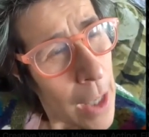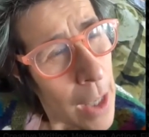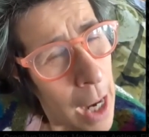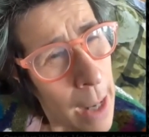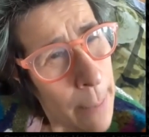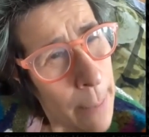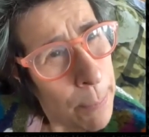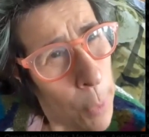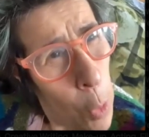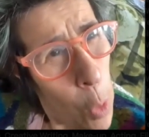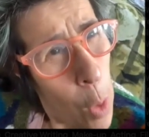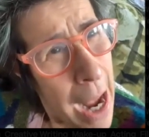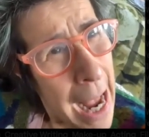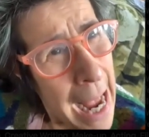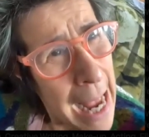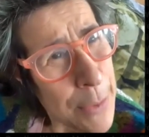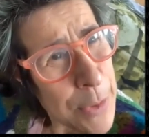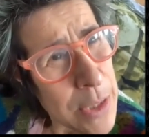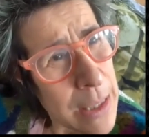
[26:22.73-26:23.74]
I bought a
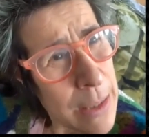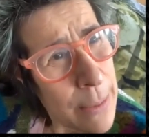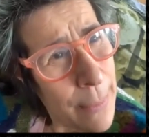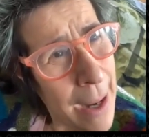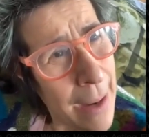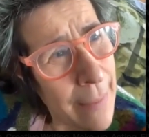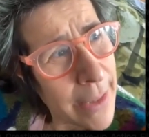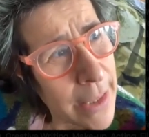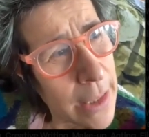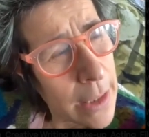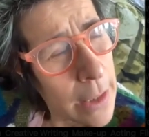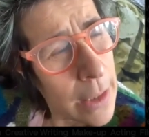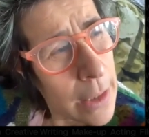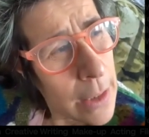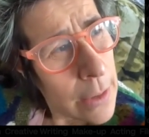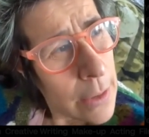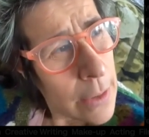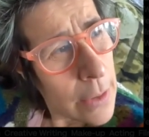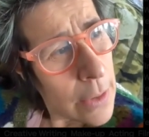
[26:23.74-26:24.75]
house in
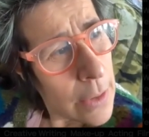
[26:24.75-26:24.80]
America,